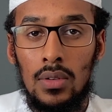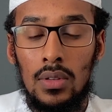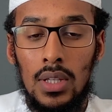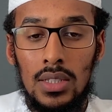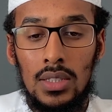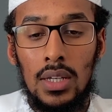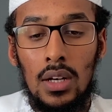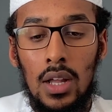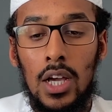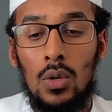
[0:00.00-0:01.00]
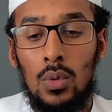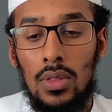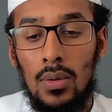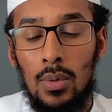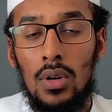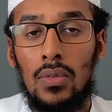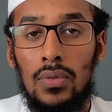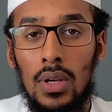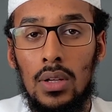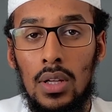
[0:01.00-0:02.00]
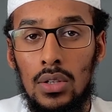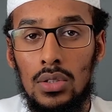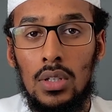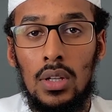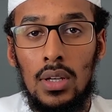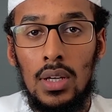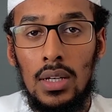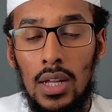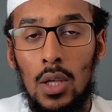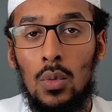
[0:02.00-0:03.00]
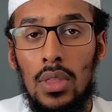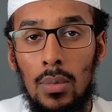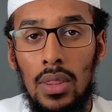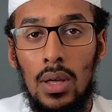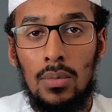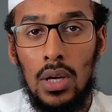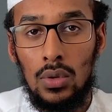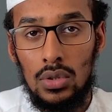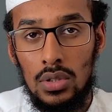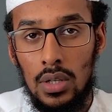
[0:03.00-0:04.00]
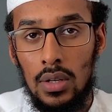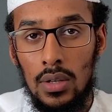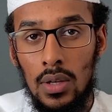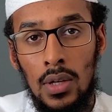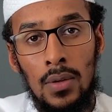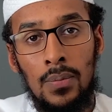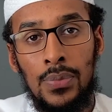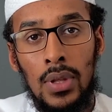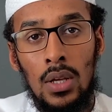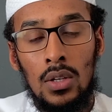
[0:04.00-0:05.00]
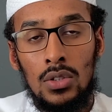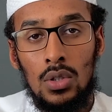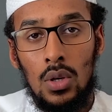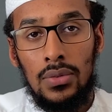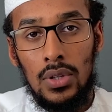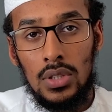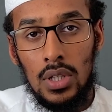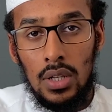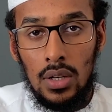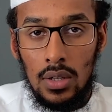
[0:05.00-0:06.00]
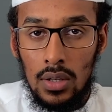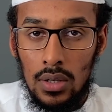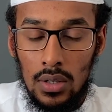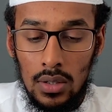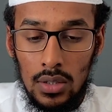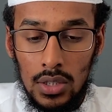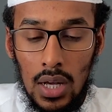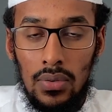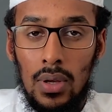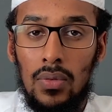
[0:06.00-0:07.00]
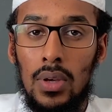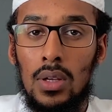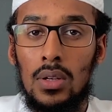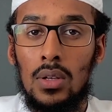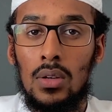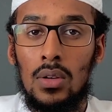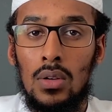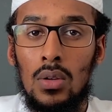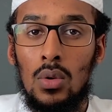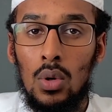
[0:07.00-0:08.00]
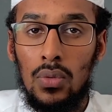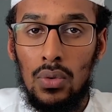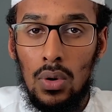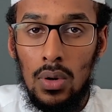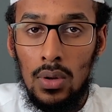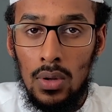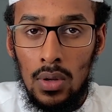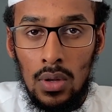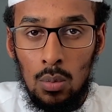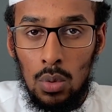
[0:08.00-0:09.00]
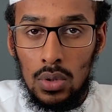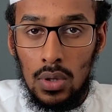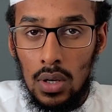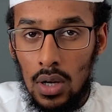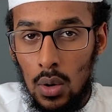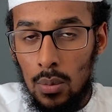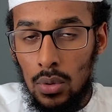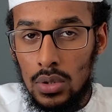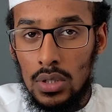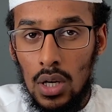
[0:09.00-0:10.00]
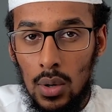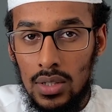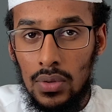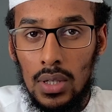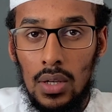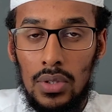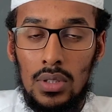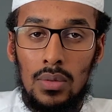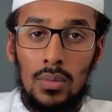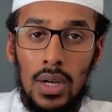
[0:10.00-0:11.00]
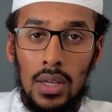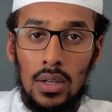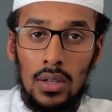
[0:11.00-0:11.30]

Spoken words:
that's in line with the book of fiqh that you're studying, in line with the madhab that you're studying. So if you're studying Shafi'i fiqh, look for books in Qawa'id fiqhiyah written by